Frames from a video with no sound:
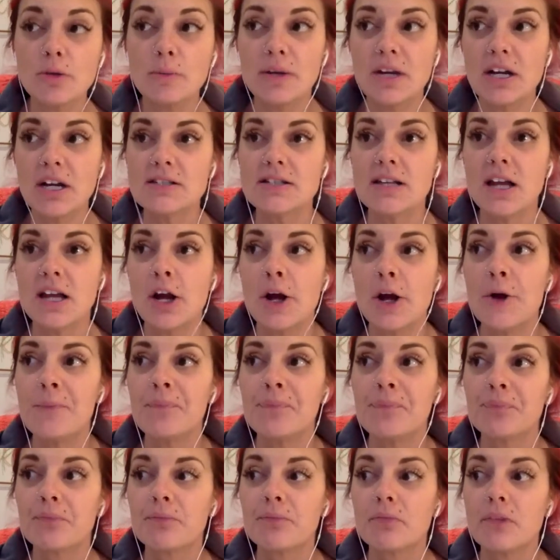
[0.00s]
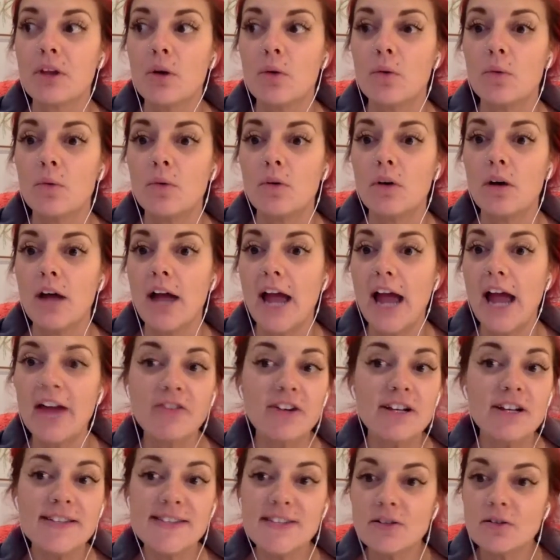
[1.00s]
Because
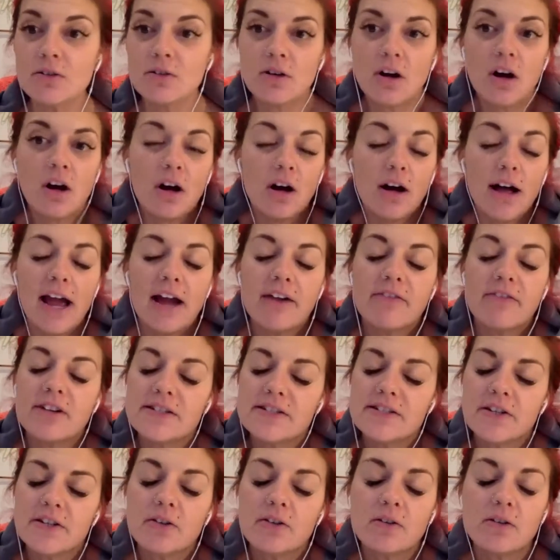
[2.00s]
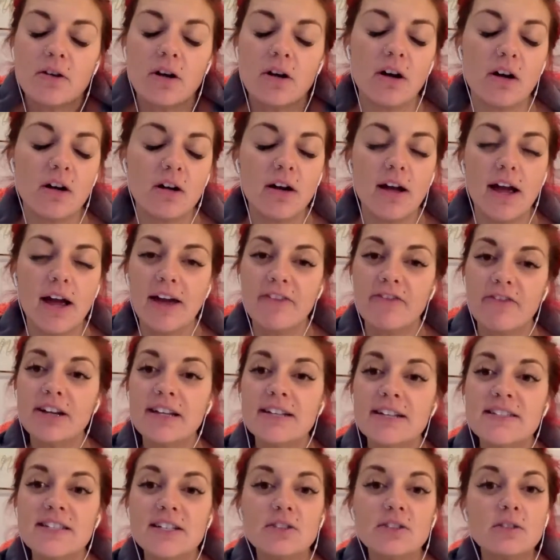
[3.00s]
every single call, every single call, every
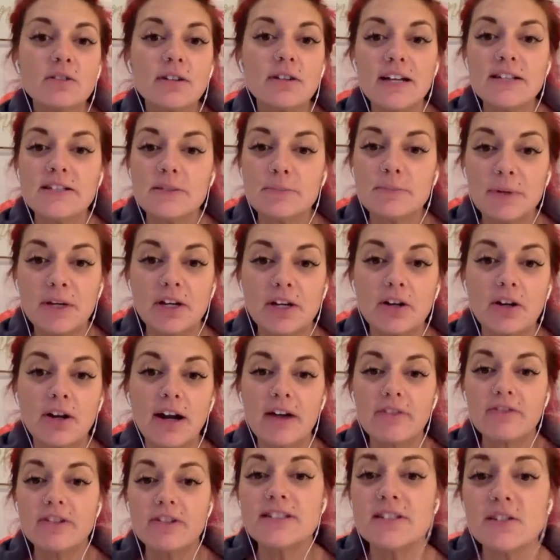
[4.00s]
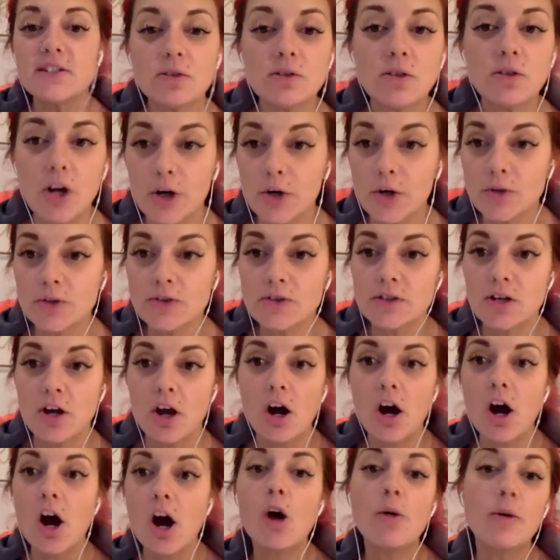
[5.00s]
single guest speaker, every single host
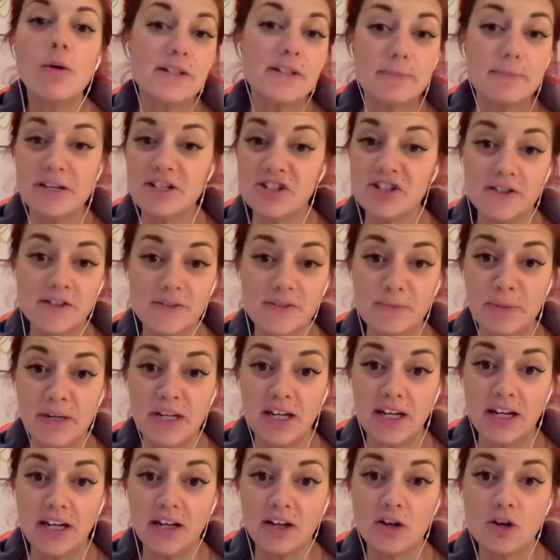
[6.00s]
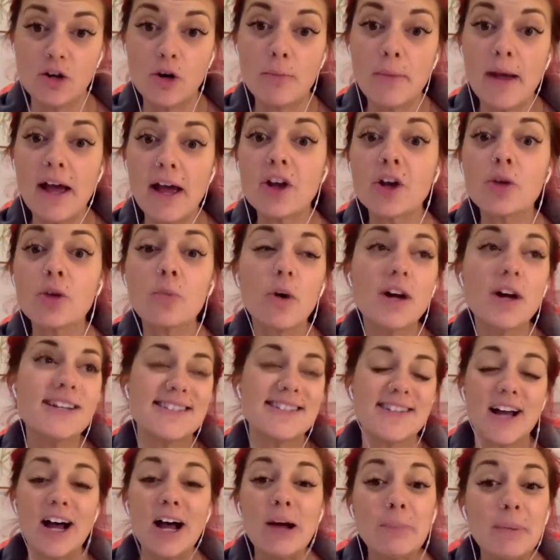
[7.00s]
always mentions PD, no matter what
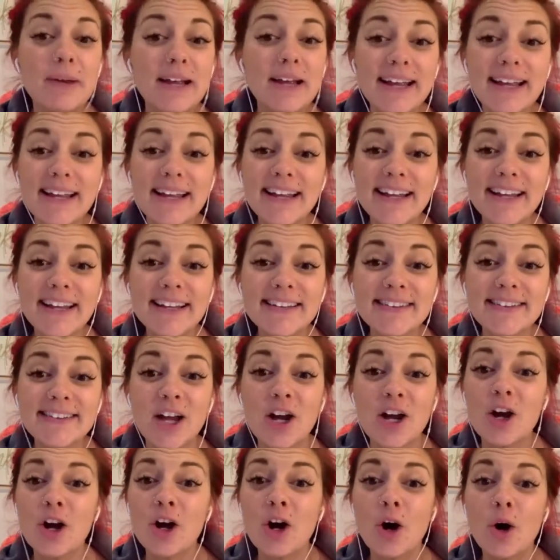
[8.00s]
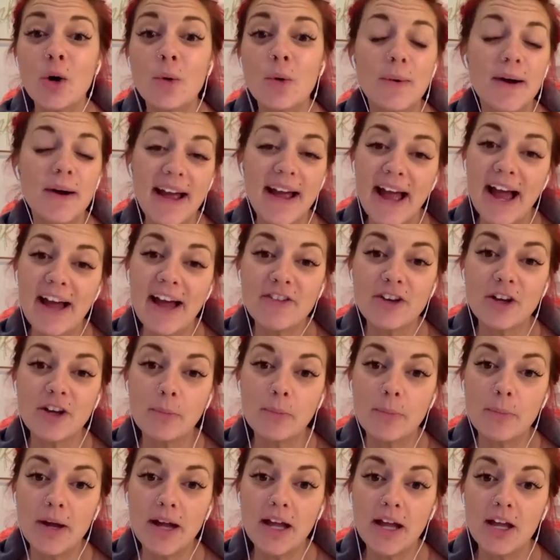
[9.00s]
topic it is or what have you.
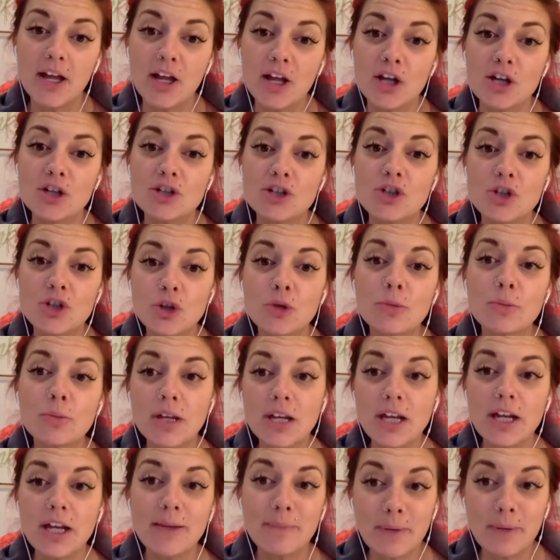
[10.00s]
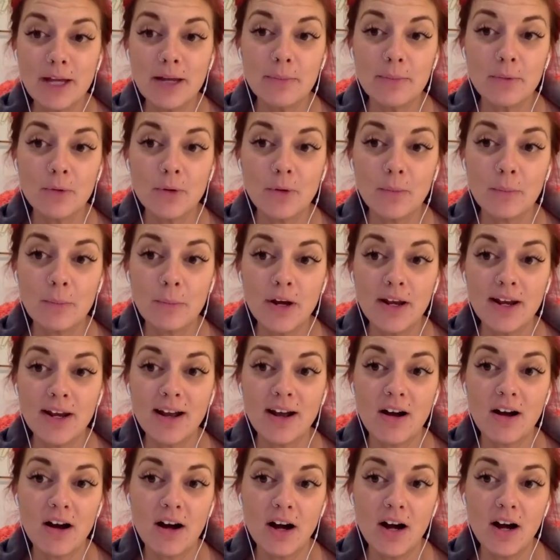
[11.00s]
But too many people put
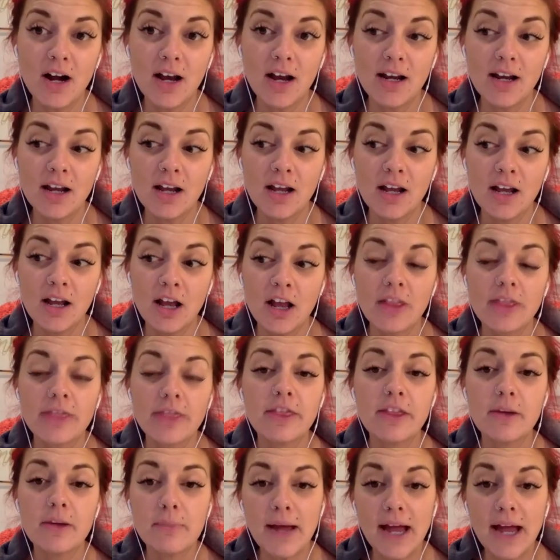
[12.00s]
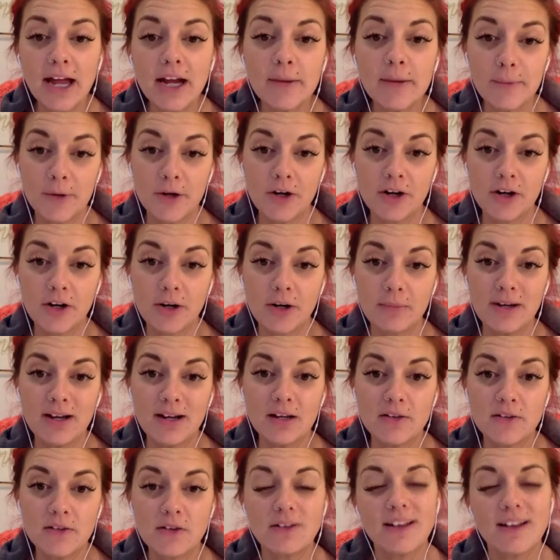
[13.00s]
it on the back burner
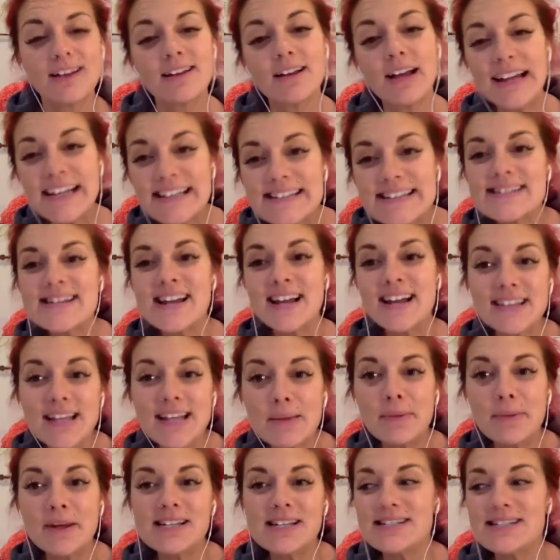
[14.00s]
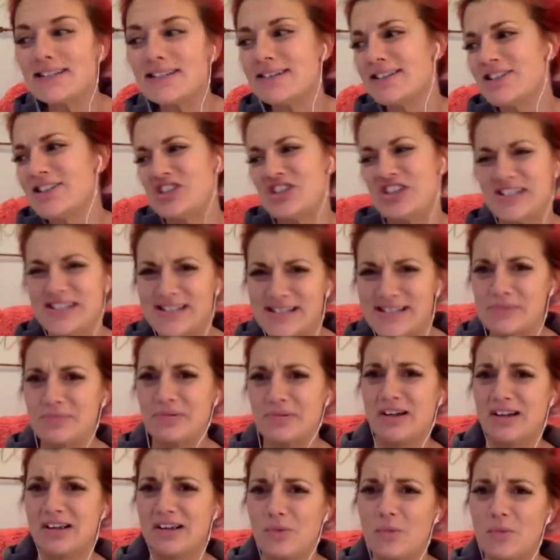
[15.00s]
because they're like, it's not that big a deal. It's just a
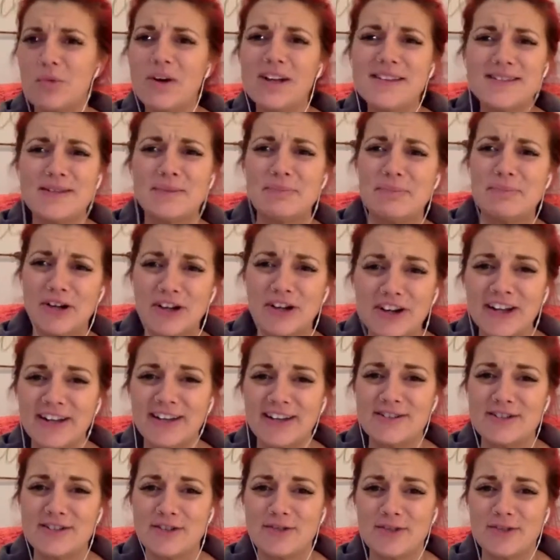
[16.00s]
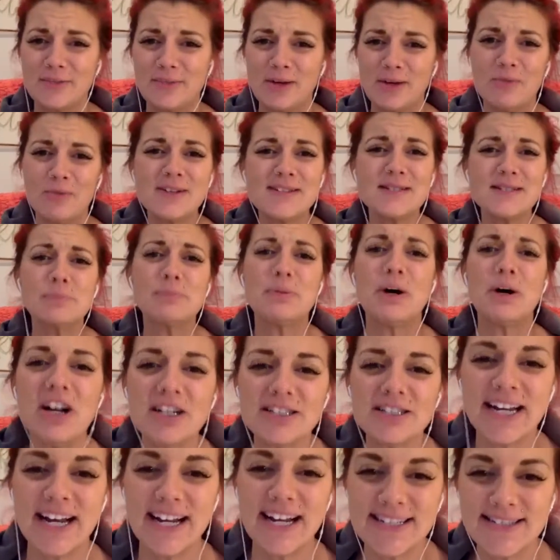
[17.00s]
book. What's a book going to do for me? What's a
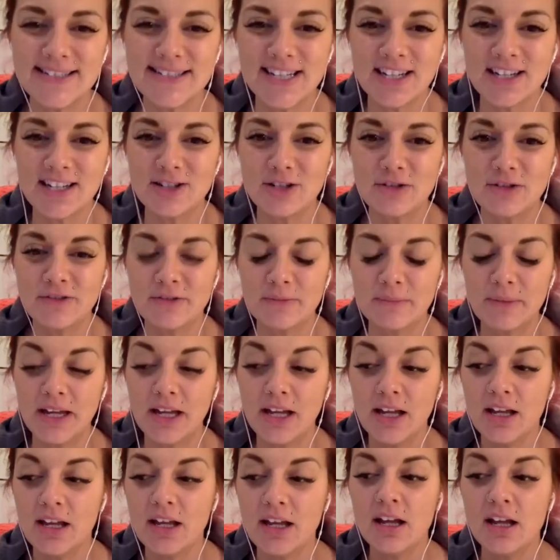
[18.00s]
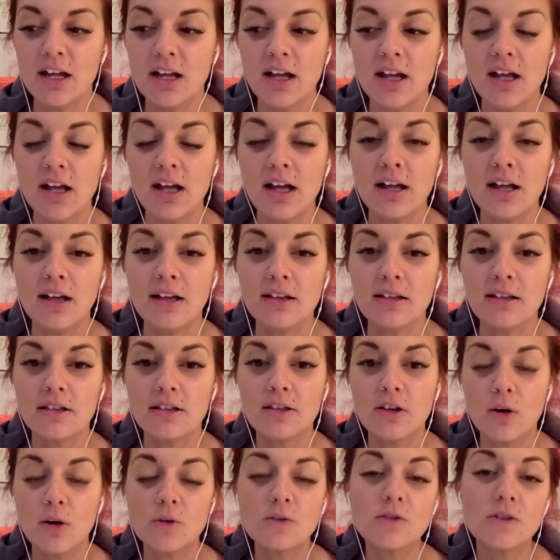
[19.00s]
podcast going to do for me?
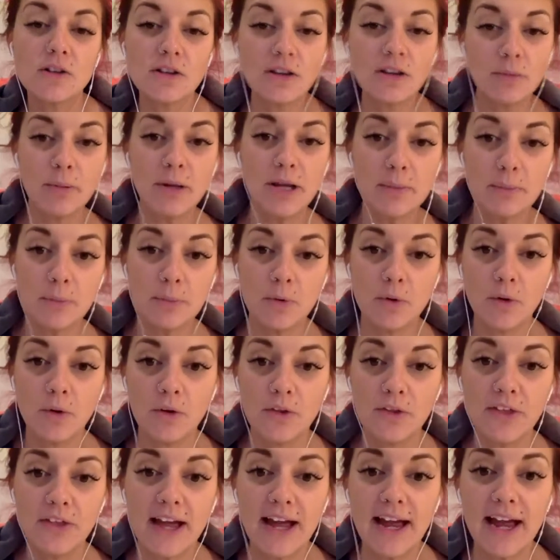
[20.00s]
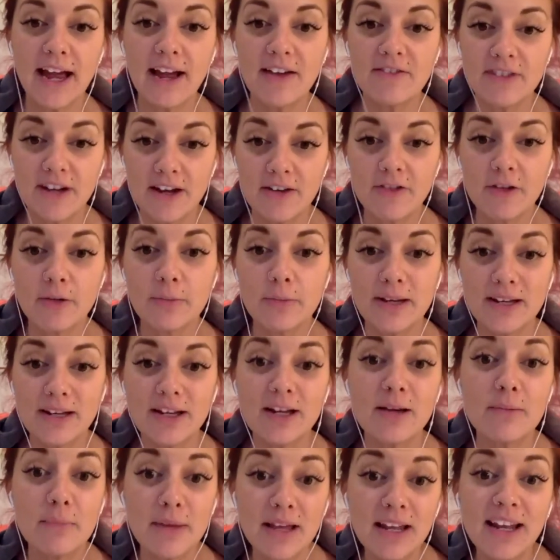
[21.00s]
Those are the people that have never been
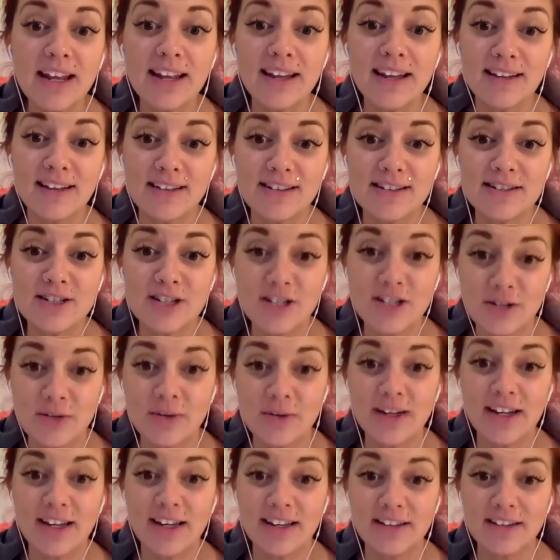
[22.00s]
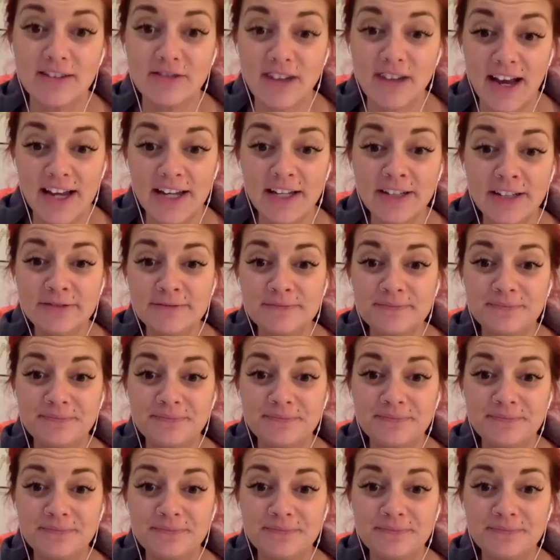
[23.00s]
committed to doing it, right?